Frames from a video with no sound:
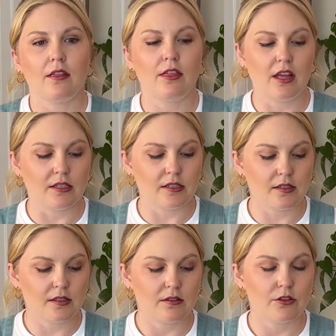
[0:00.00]

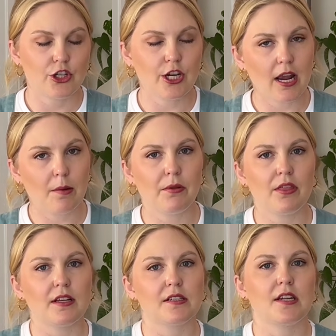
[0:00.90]
this shape,
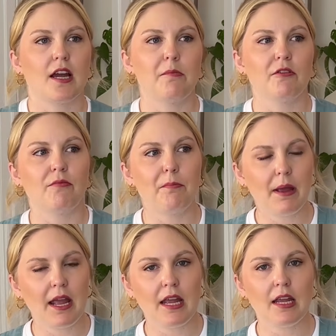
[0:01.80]
this type of
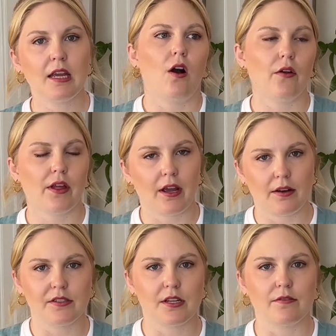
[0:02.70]
bake, all that kind
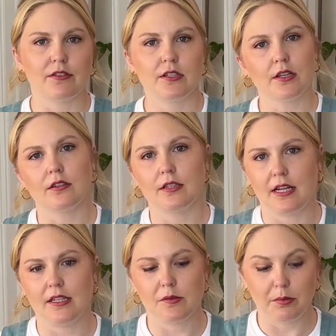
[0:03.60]
of stuff still
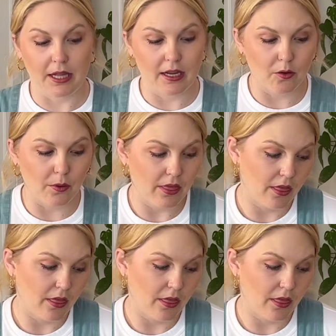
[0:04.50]
needs playing with.